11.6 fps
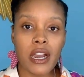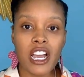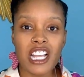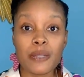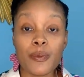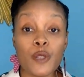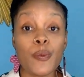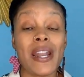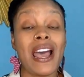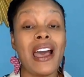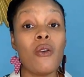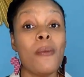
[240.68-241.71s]
our customers.
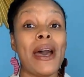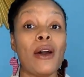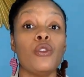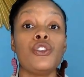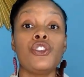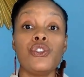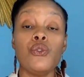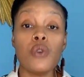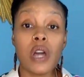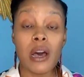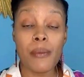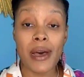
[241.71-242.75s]
But how about
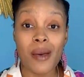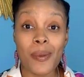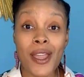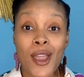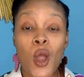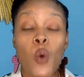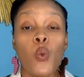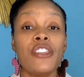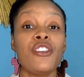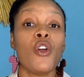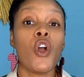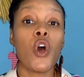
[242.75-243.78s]
you come up
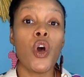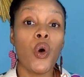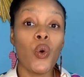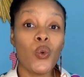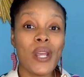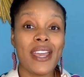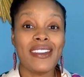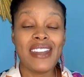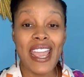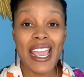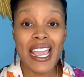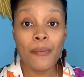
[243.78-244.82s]
with your own
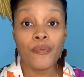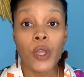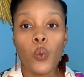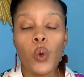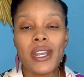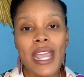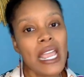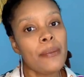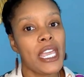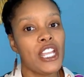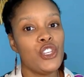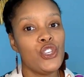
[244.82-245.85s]
name? What
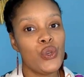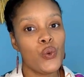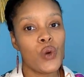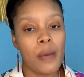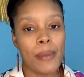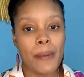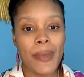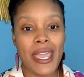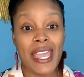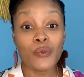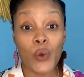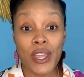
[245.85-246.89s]
name can you come up
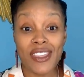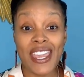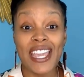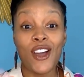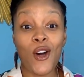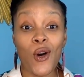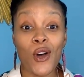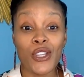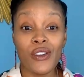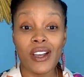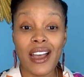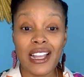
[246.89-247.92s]
with and call
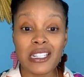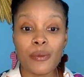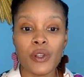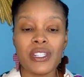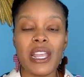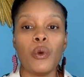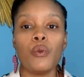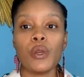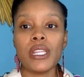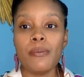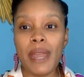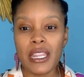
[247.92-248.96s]
your customers that would
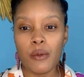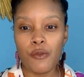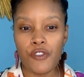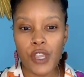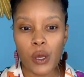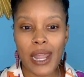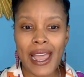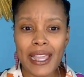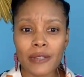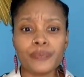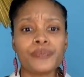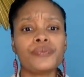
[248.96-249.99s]
really make them feel
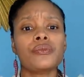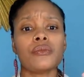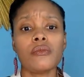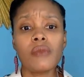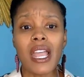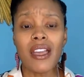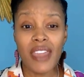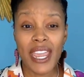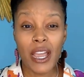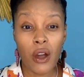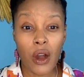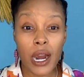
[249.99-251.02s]
like
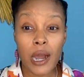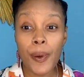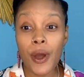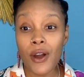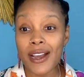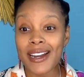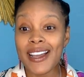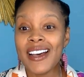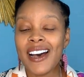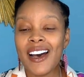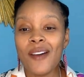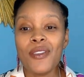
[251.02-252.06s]
they are a part
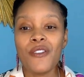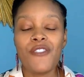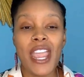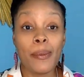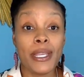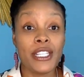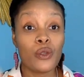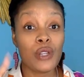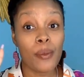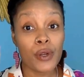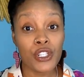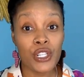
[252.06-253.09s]
of the family. So
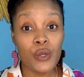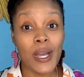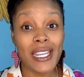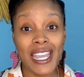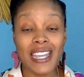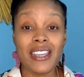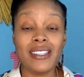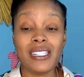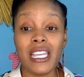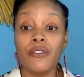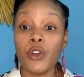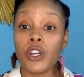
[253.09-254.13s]
number two, again, is
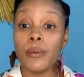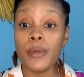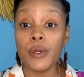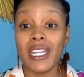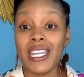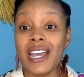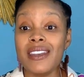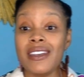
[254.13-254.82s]
give your community